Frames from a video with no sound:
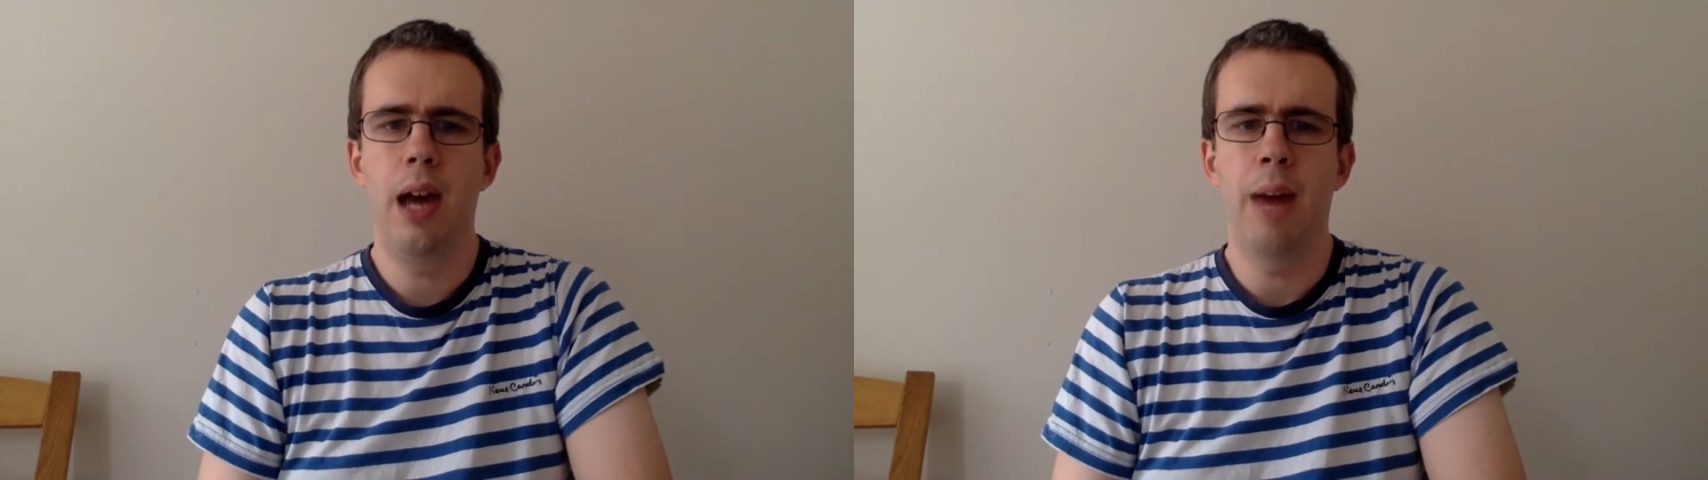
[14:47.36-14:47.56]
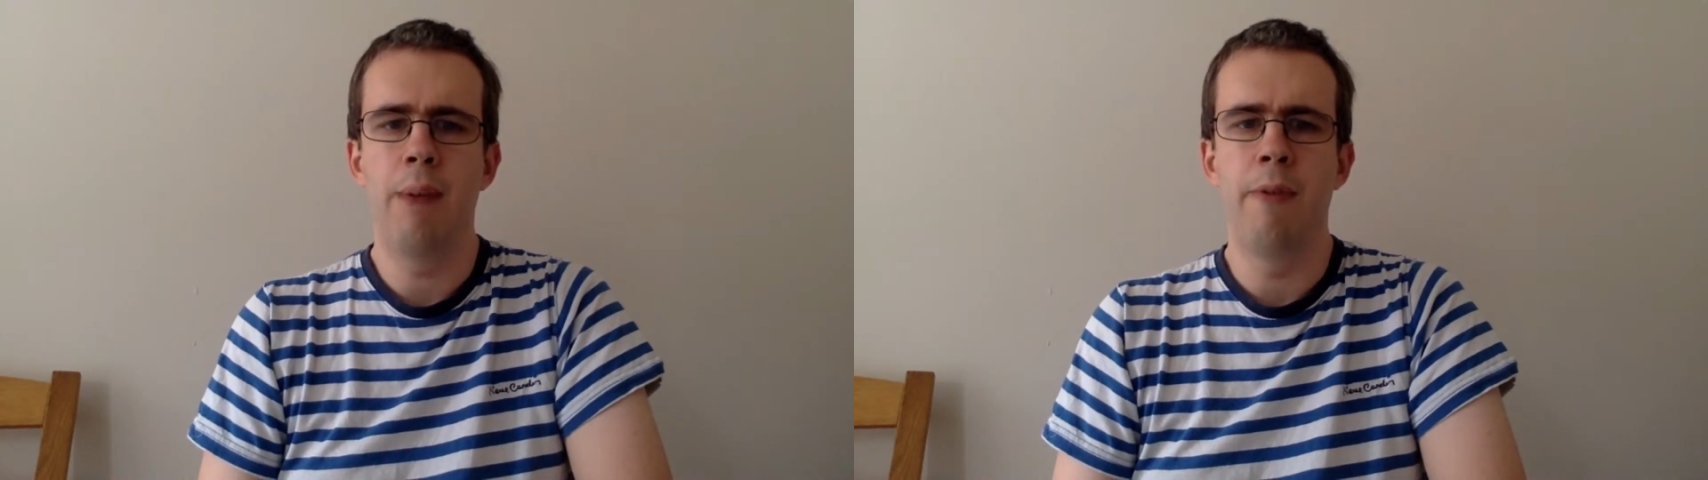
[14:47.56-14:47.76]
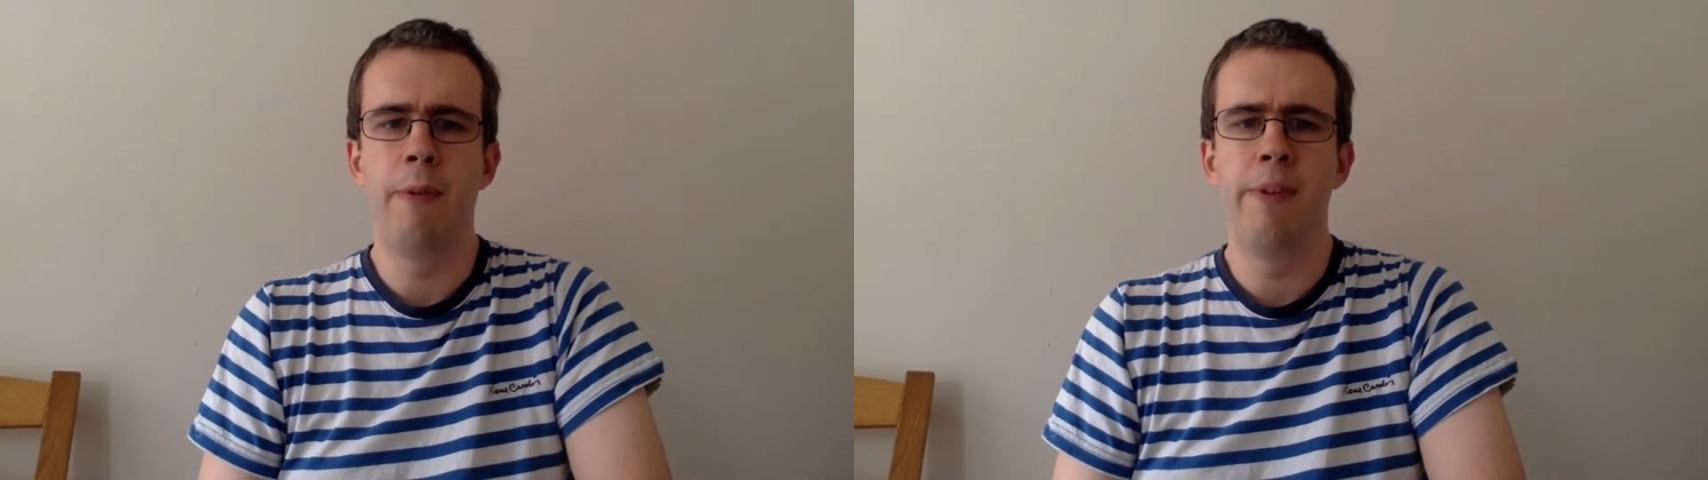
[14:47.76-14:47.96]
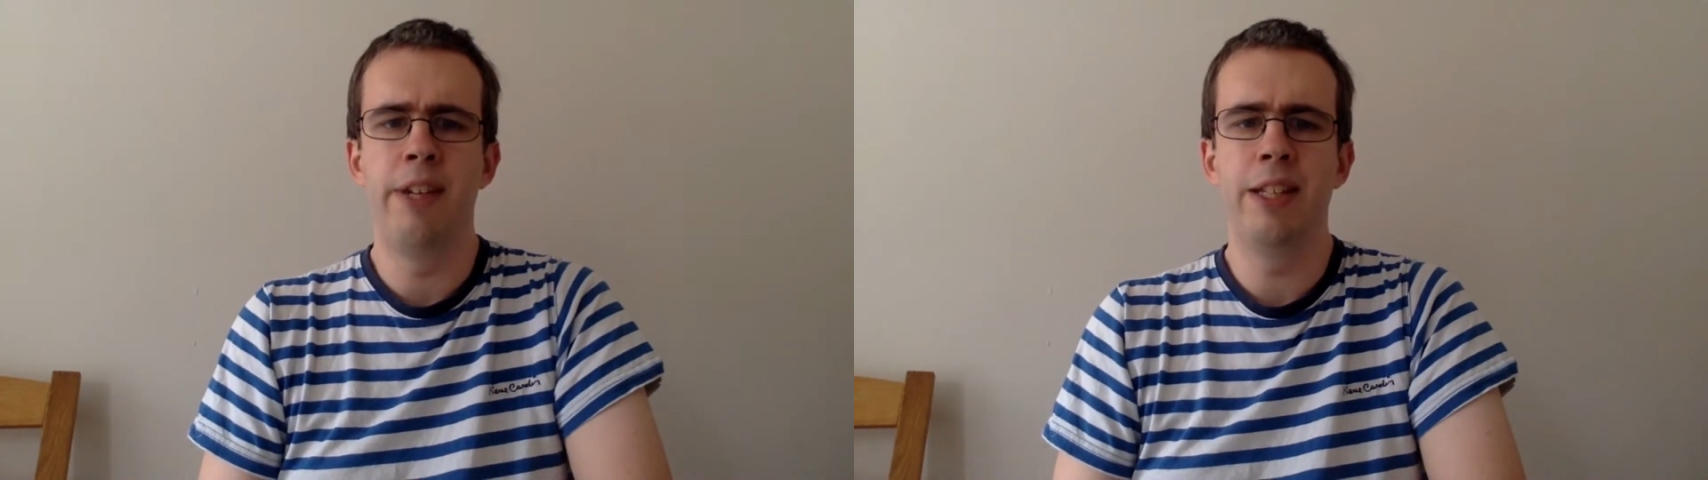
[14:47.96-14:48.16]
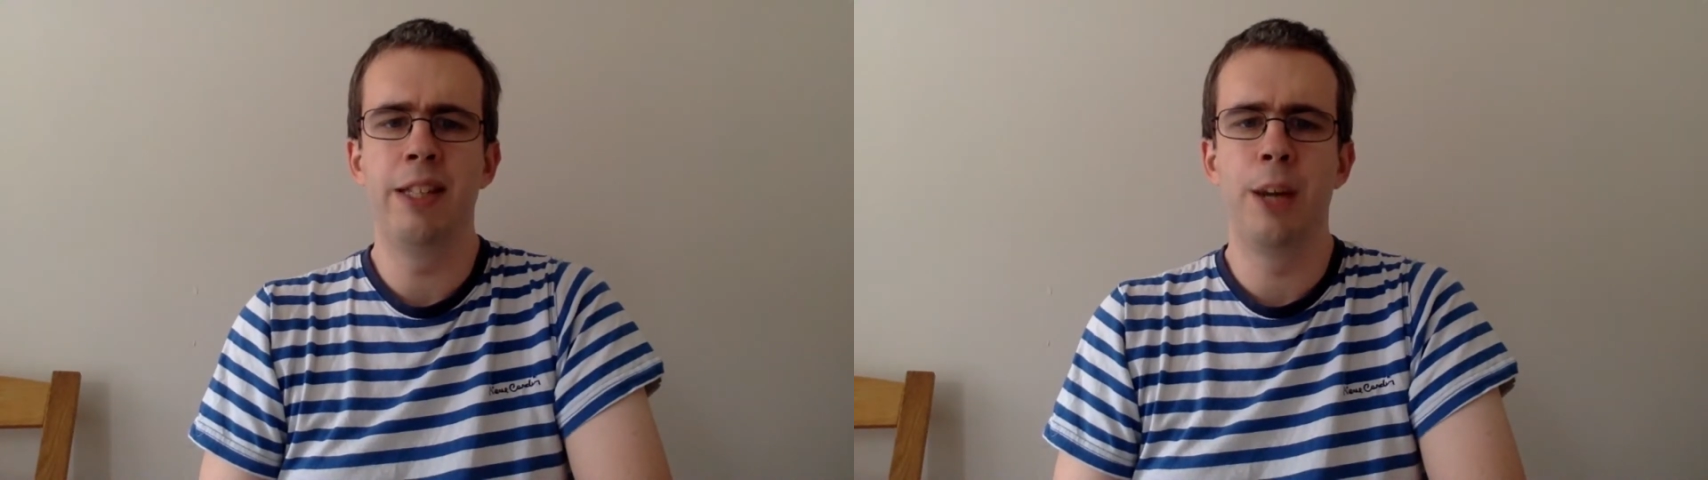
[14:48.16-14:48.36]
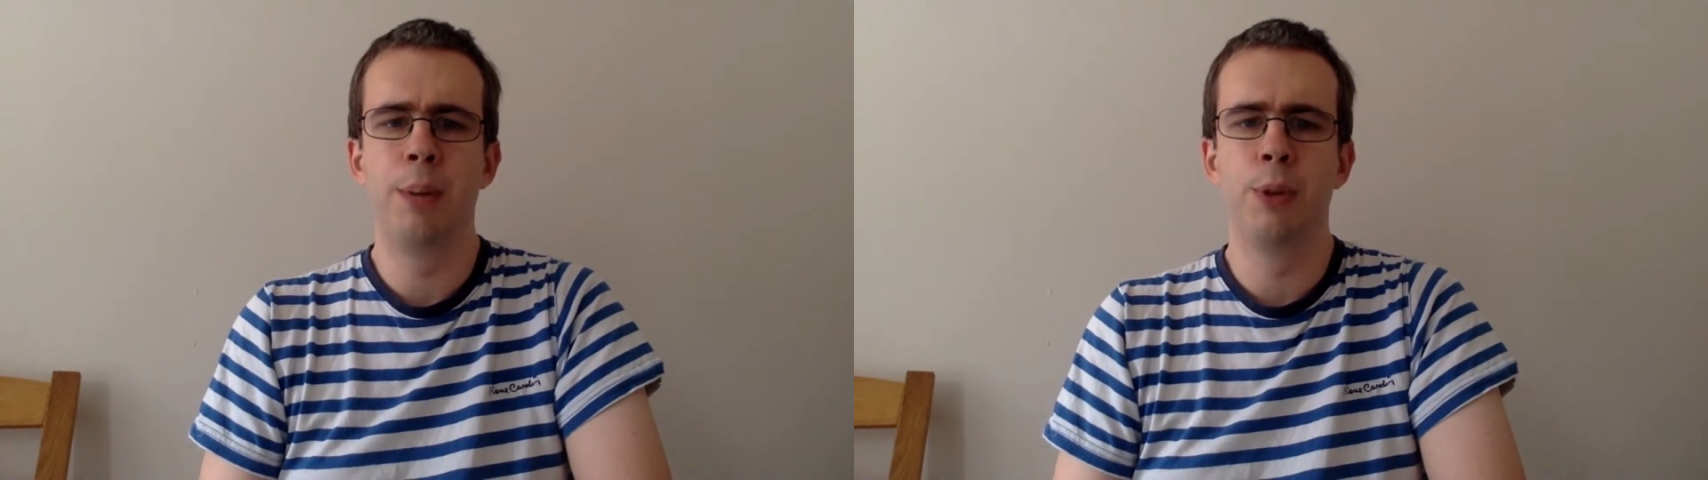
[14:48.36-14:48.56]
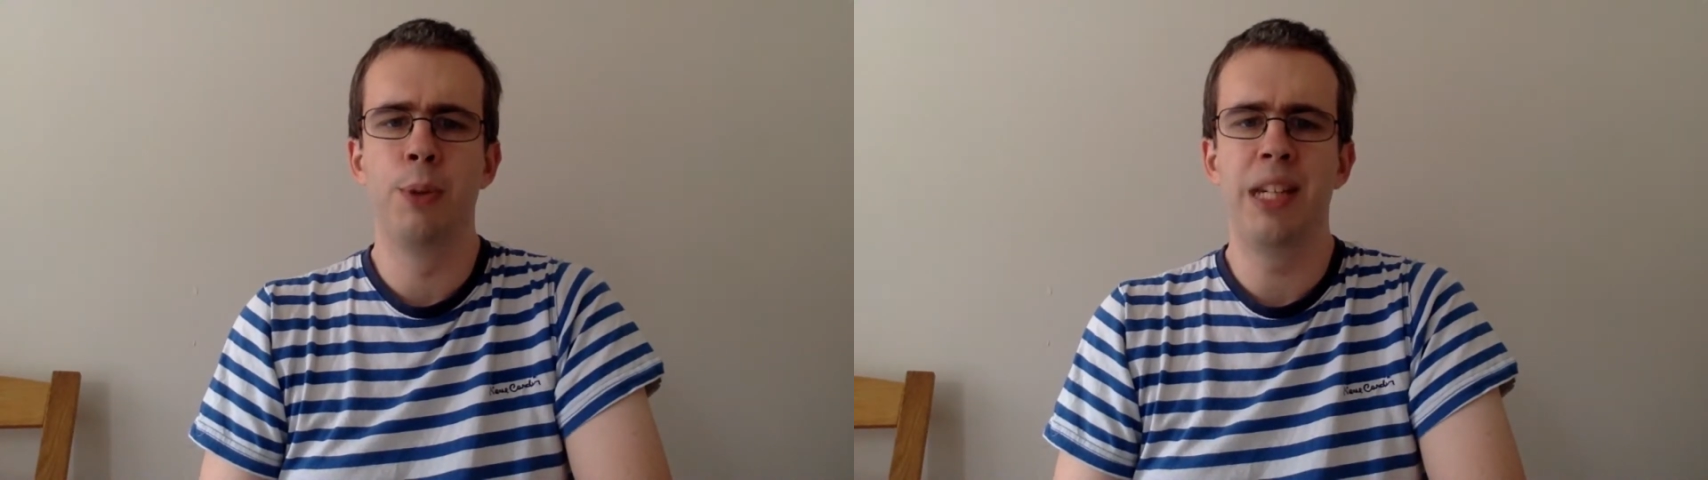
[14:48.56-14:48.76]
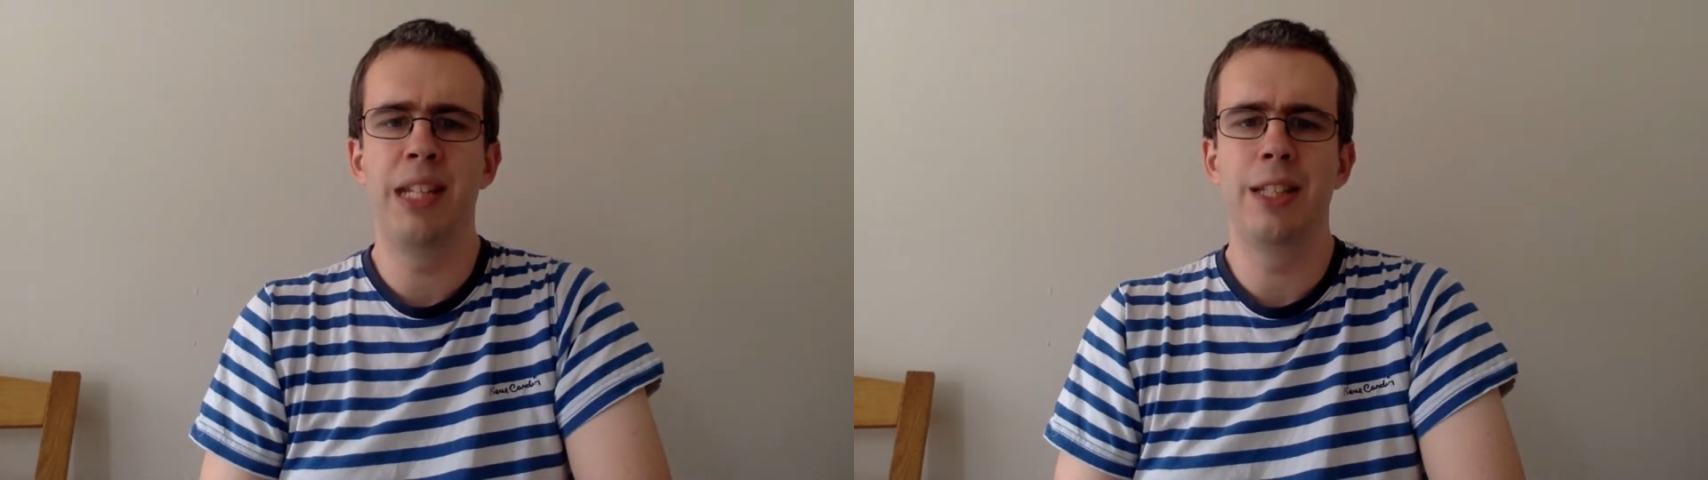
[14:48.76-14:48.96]
And when the disciples
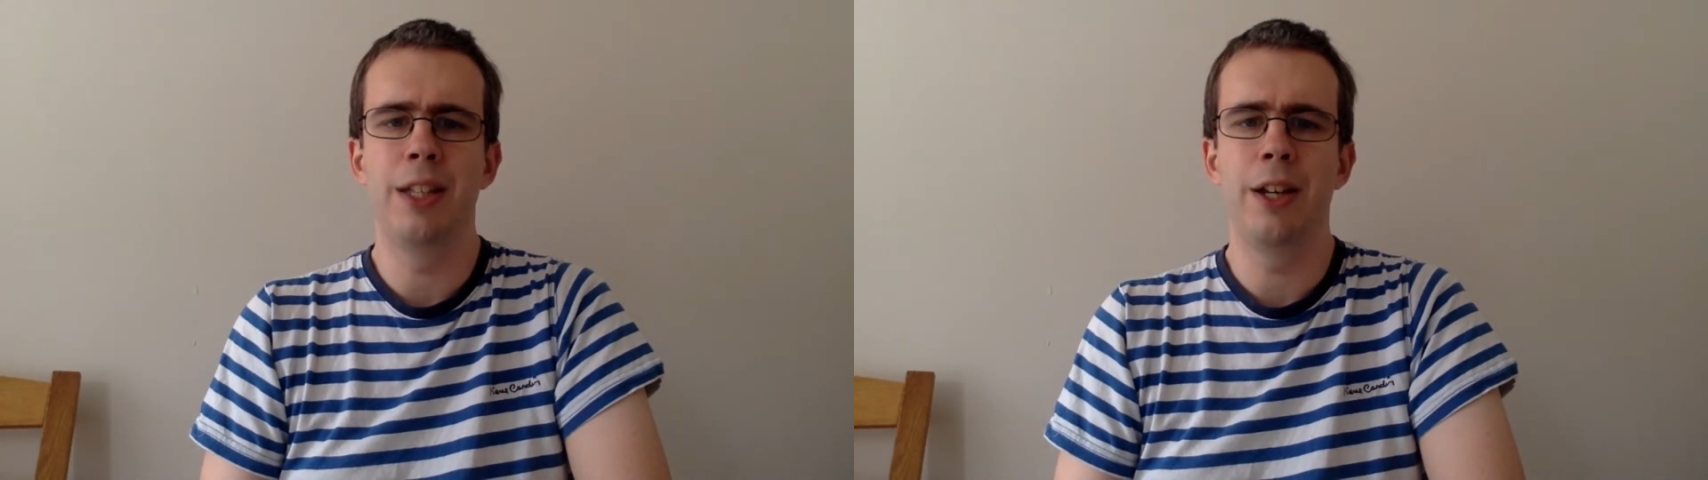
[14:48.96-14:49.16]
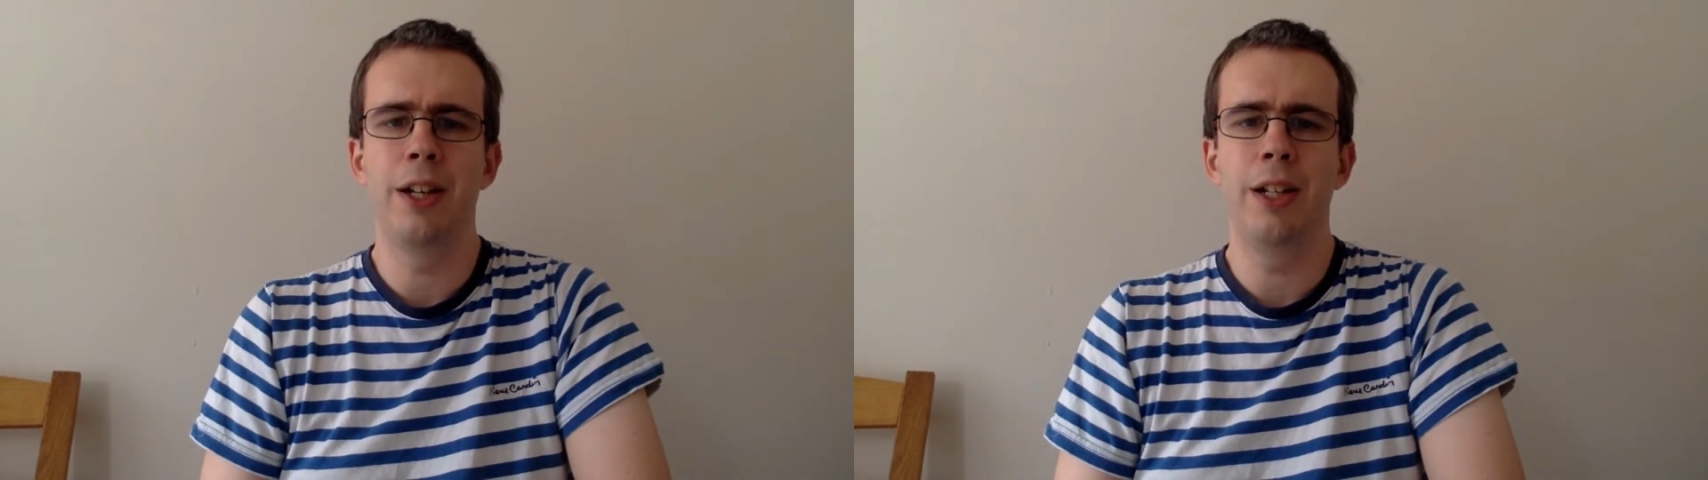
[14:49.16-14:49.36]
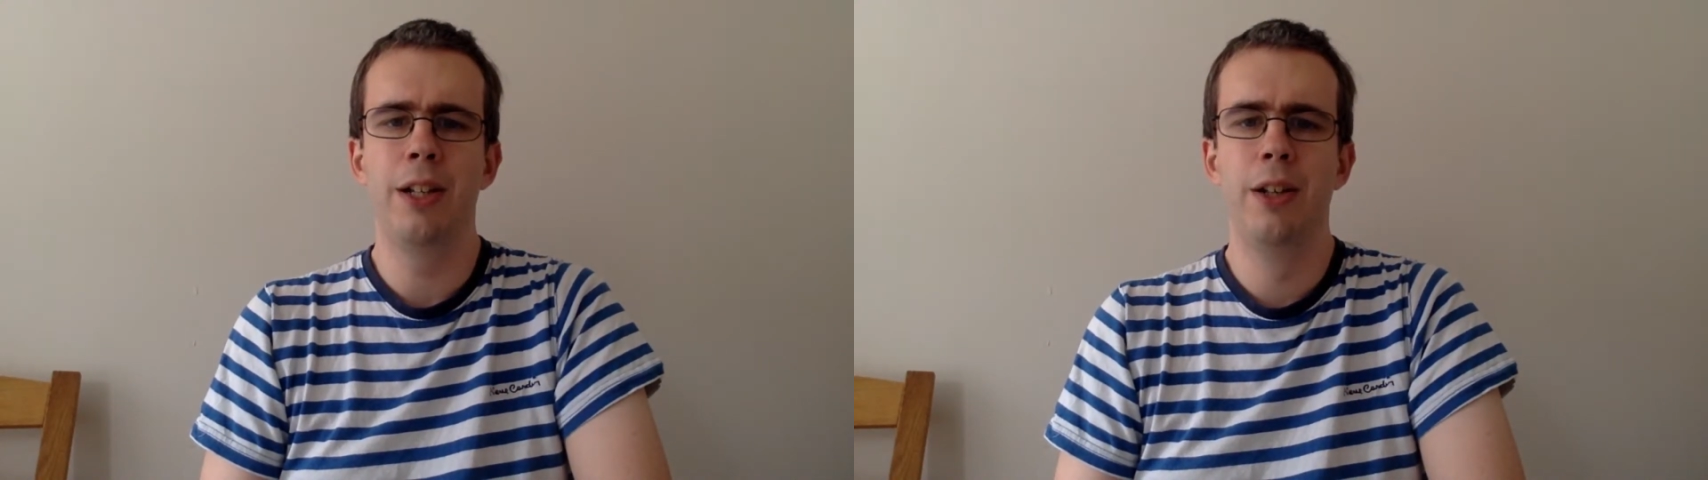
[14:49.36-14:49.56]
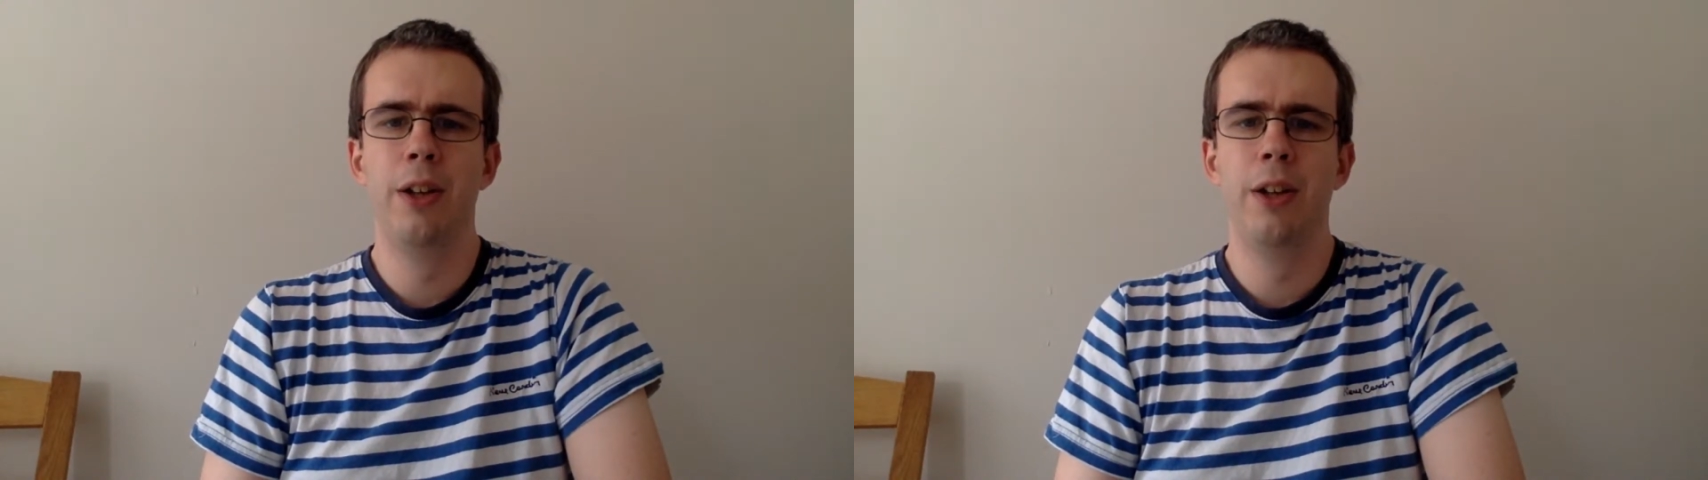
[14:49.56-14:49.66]
went inside,